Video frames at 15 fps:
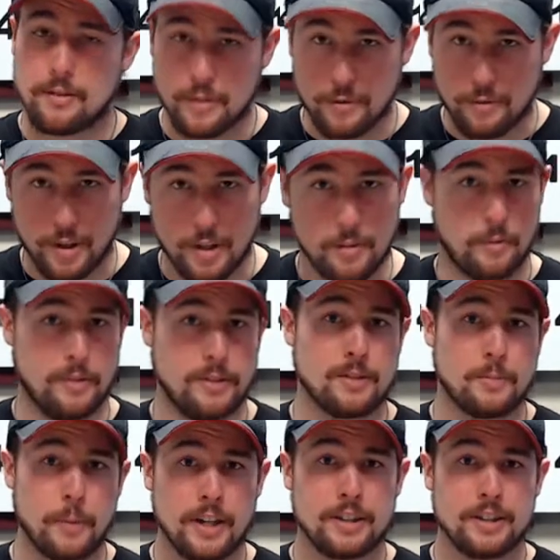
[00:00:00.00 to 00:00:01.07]
in freedom of
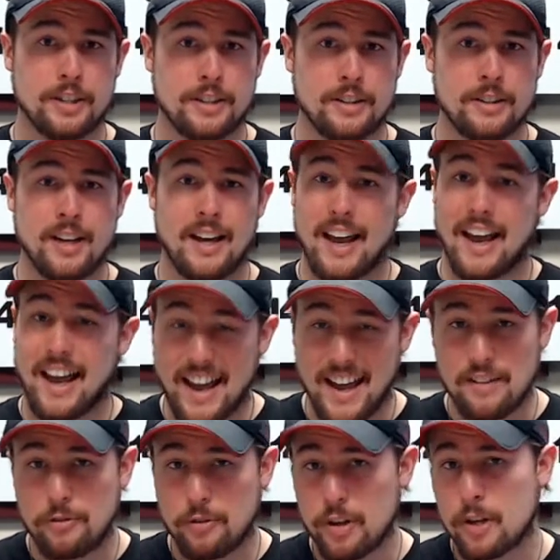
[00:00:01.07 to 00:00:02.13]
expression
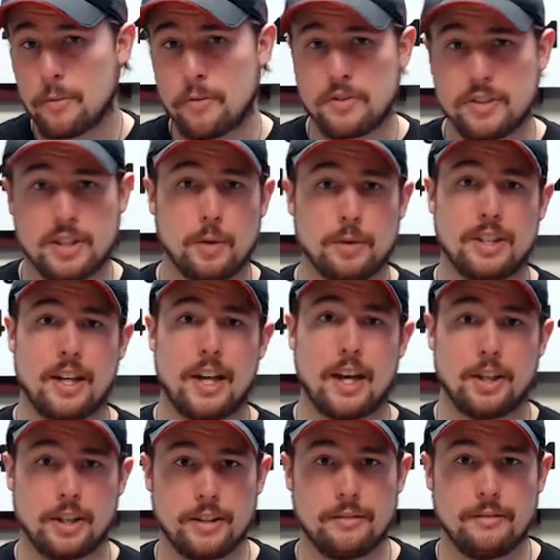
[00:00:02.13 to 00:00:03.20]
and freedom of
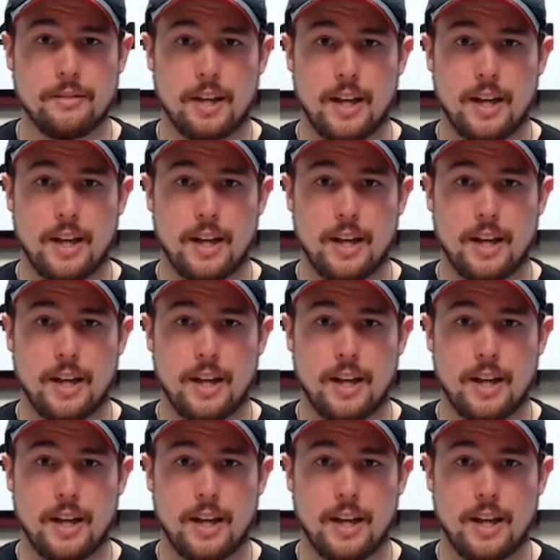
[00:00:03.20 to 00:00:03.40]
association.